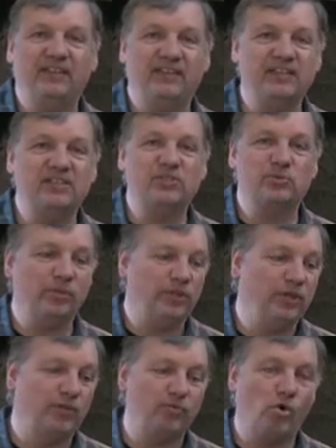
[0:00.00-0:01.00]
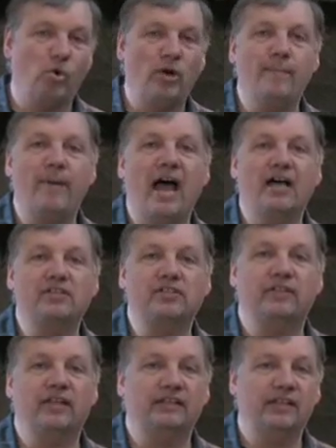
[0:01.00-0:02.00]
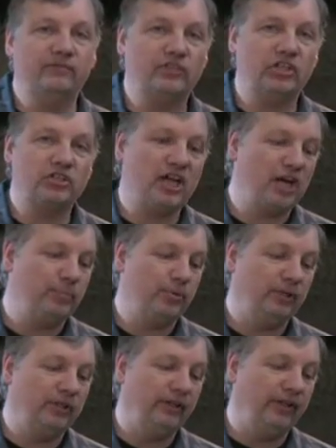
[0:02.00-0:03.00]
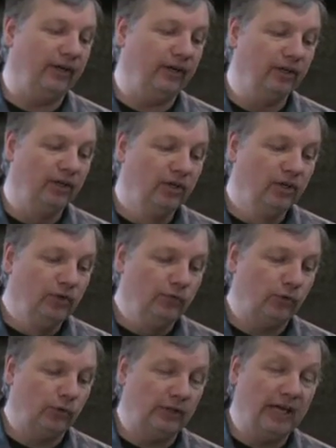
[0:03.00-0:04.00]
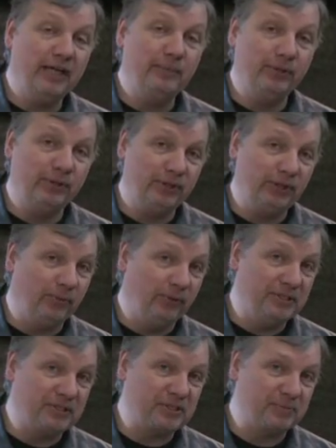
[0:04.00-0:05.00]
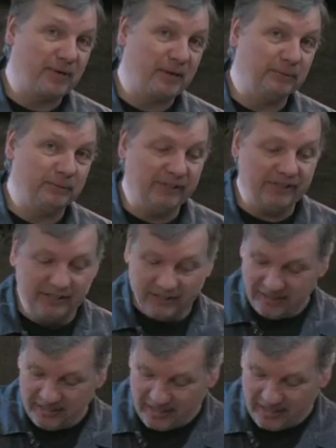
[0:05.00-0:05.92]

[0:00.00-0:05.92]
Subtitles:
this is really a throwaway mask that they've just got to put in there for liability reasons, probably.